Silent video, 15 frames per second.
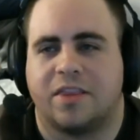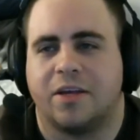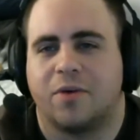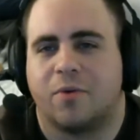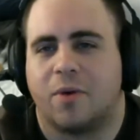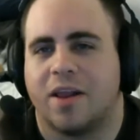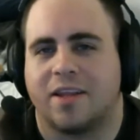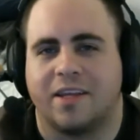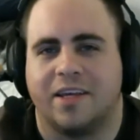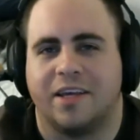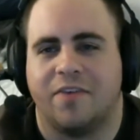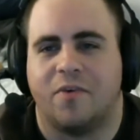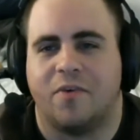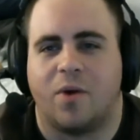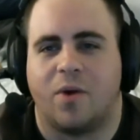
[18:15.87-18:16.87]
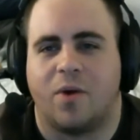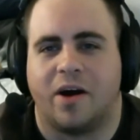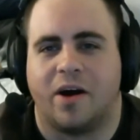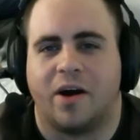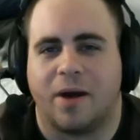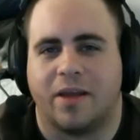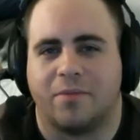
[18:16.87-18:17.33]
Theoretically, even
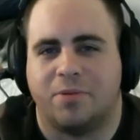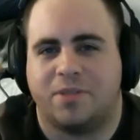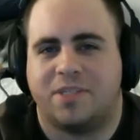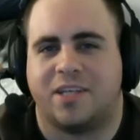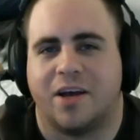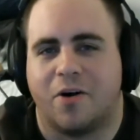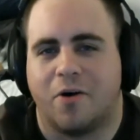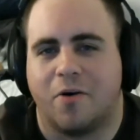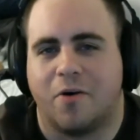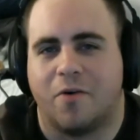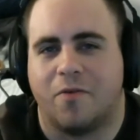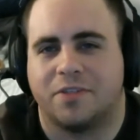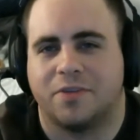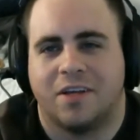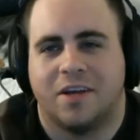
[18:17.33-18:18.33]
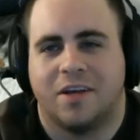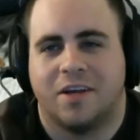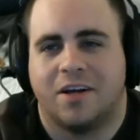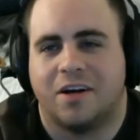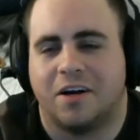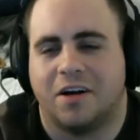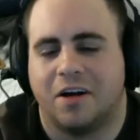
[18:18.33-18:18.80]
while they're by themselves.
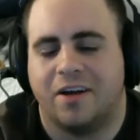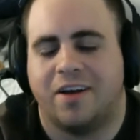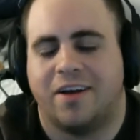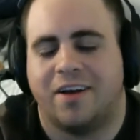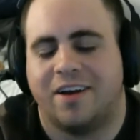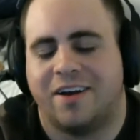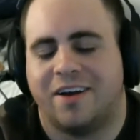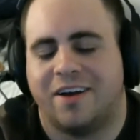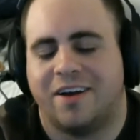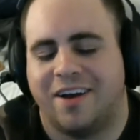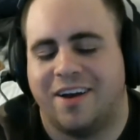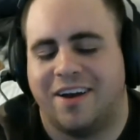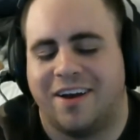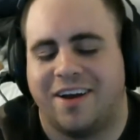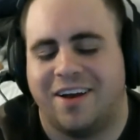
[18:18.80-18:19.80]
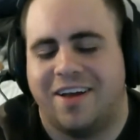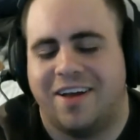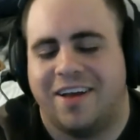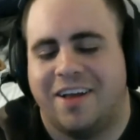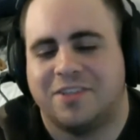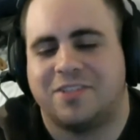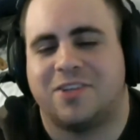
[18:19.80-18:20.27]
Uh,
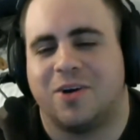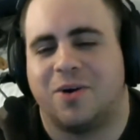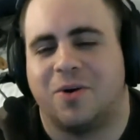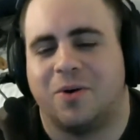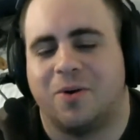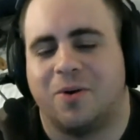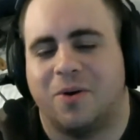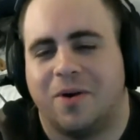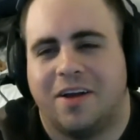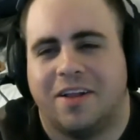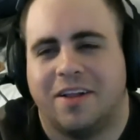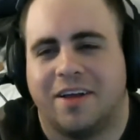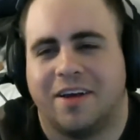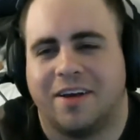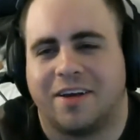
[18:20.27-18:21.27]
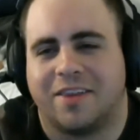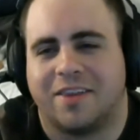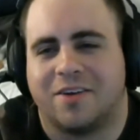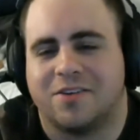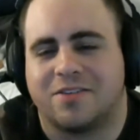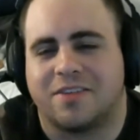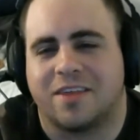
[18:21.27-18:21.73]
so like
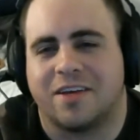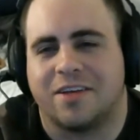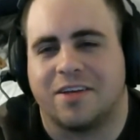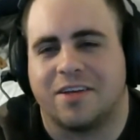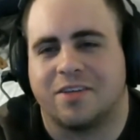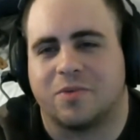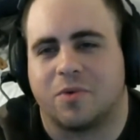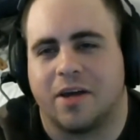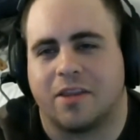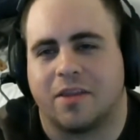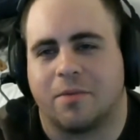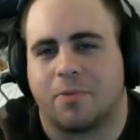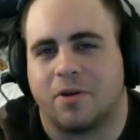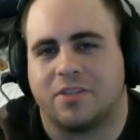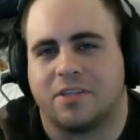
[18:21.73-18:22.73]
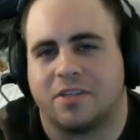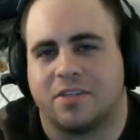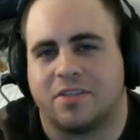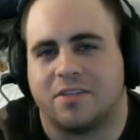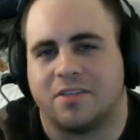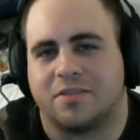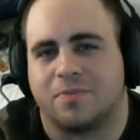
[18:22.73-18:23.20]
there's things where like the
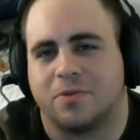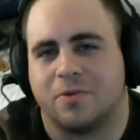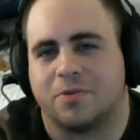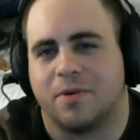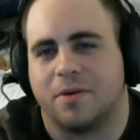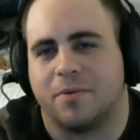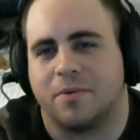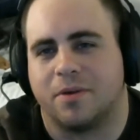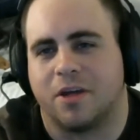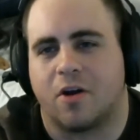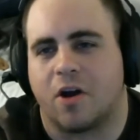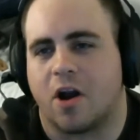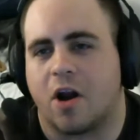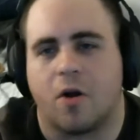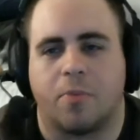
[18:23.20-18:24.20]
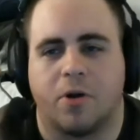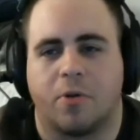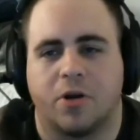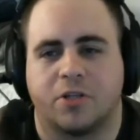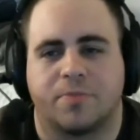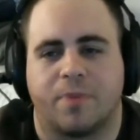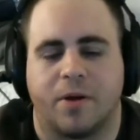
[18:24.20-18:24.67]
princess is supposed to be able to get her hair
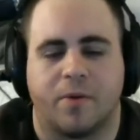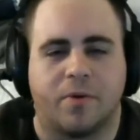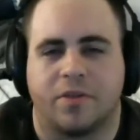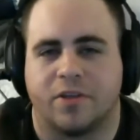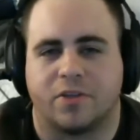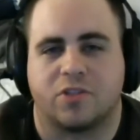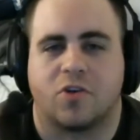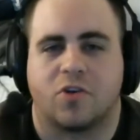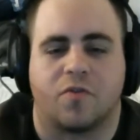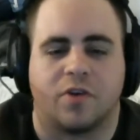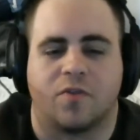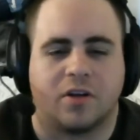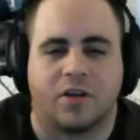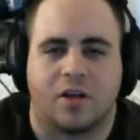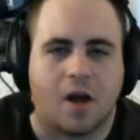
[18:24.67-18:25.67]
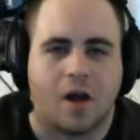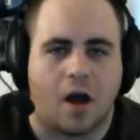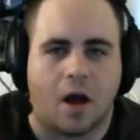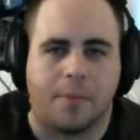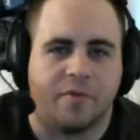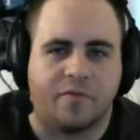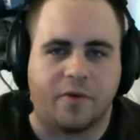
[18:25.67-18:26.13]
brushed by one of the servant
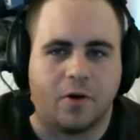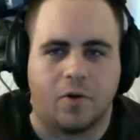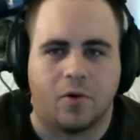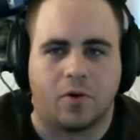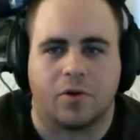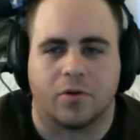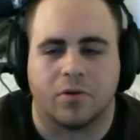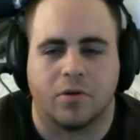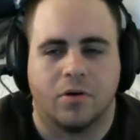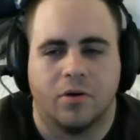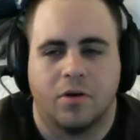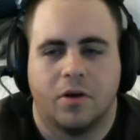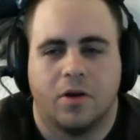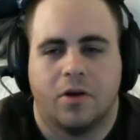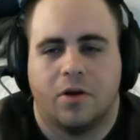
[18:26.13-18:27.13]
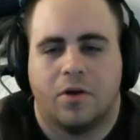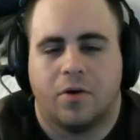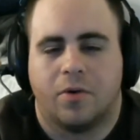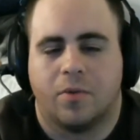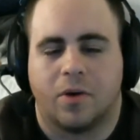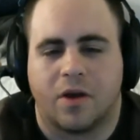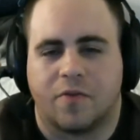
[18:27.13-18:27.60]
common folk or
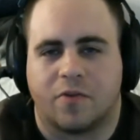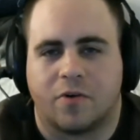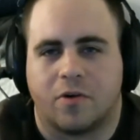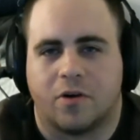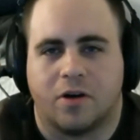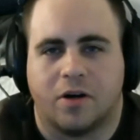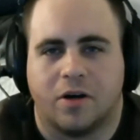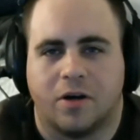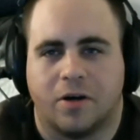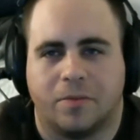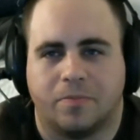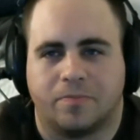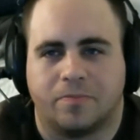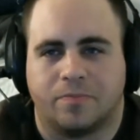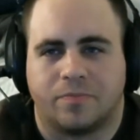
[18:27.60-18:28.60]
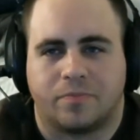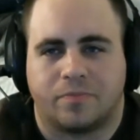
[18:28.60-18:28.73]
whatever.